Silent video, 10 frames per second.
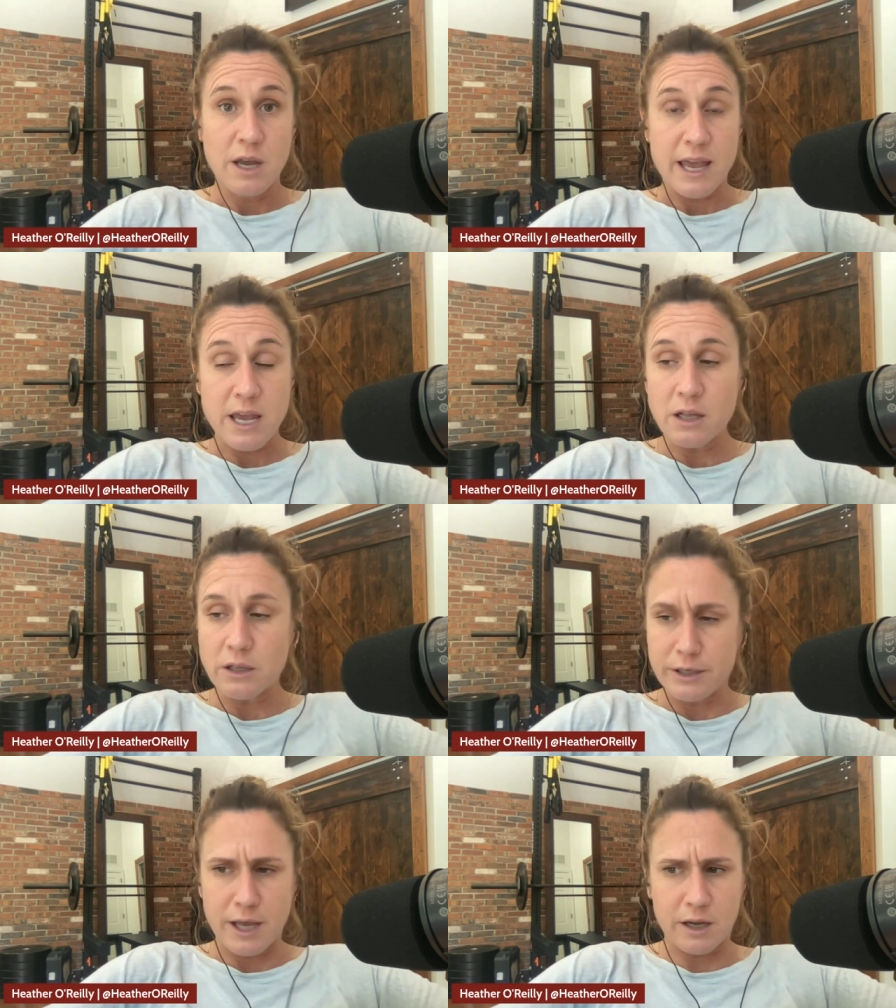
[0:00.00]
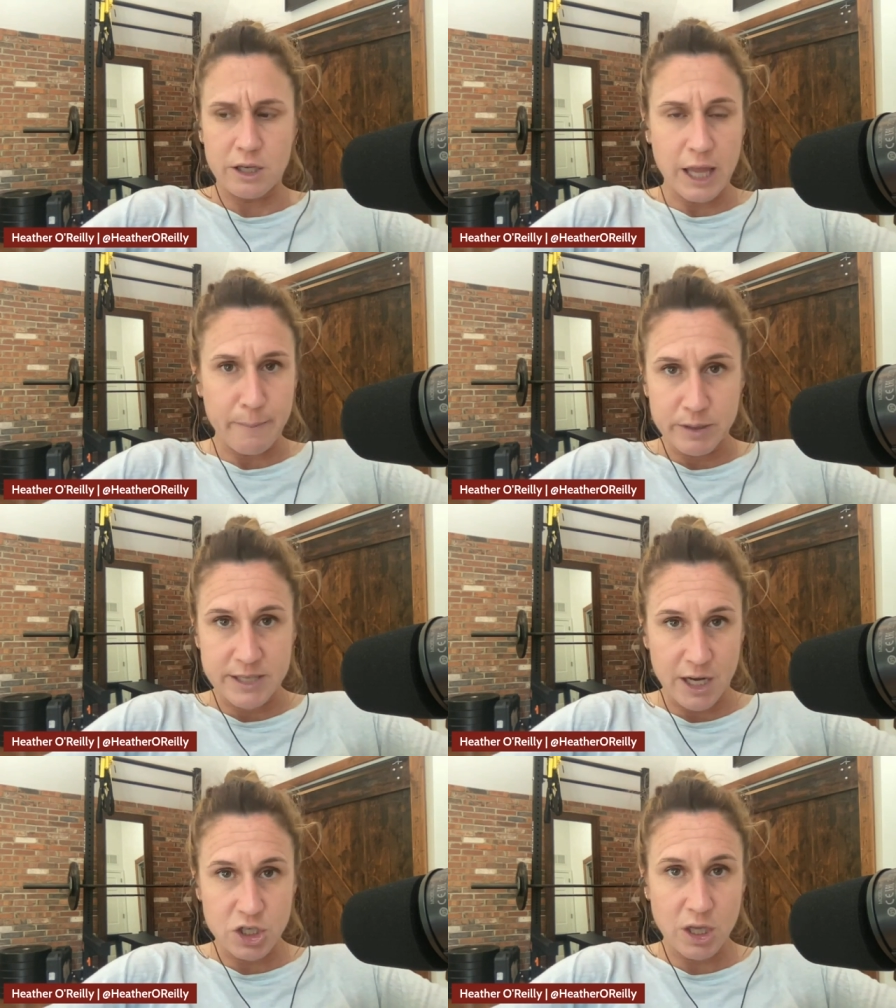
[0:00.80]
England that could like
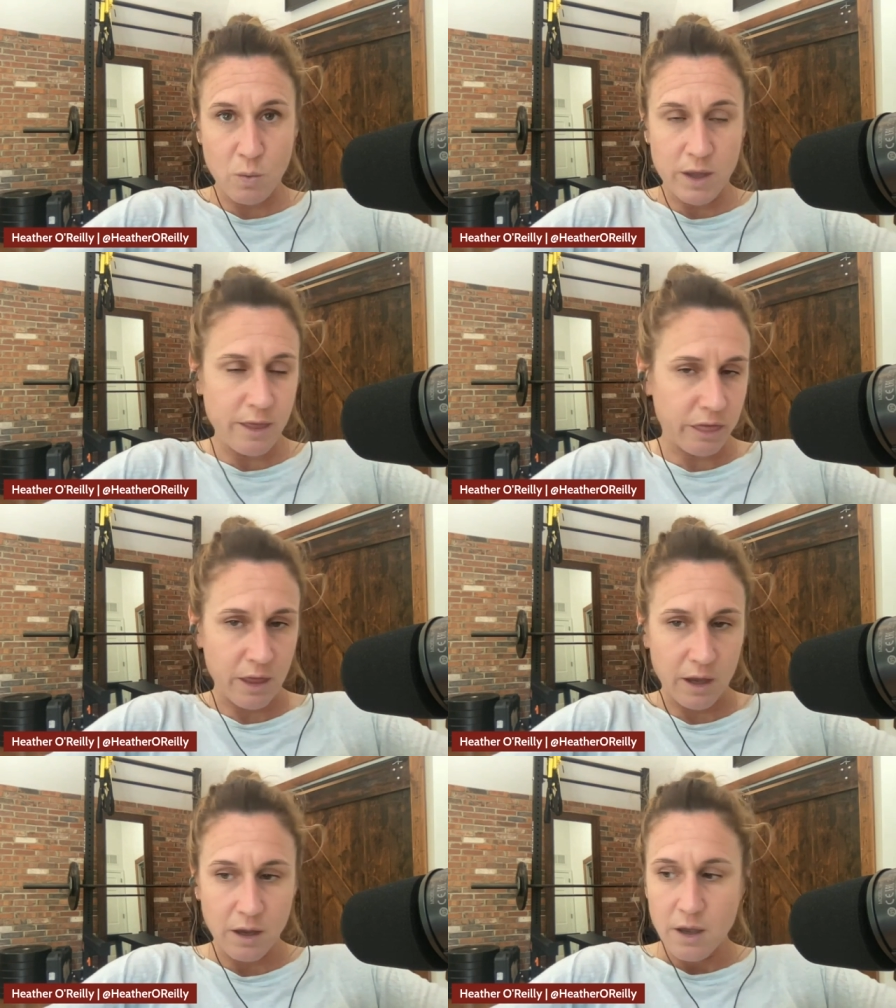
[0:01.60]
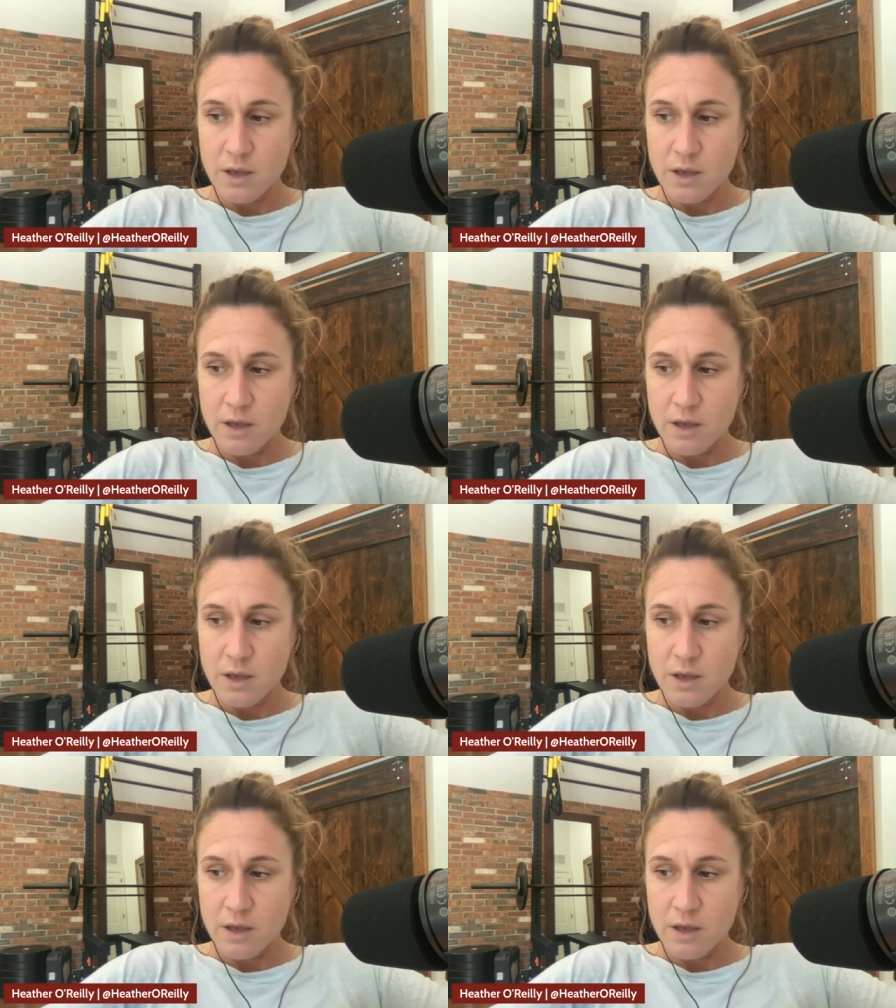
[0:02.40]
potentially win the thing.